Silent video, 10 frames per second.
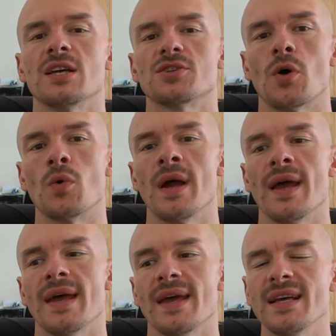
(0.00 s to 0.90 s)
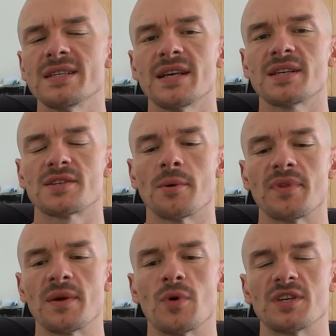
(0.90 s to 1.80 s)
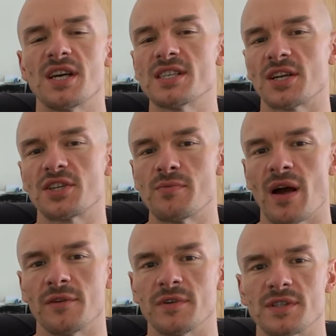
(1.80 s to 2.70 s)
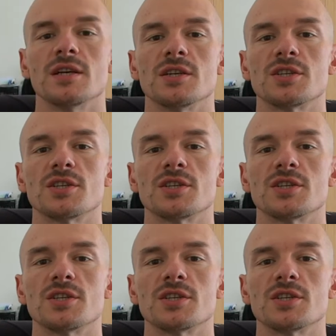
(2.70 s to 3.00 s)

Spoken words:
So is this something which is actually relevant?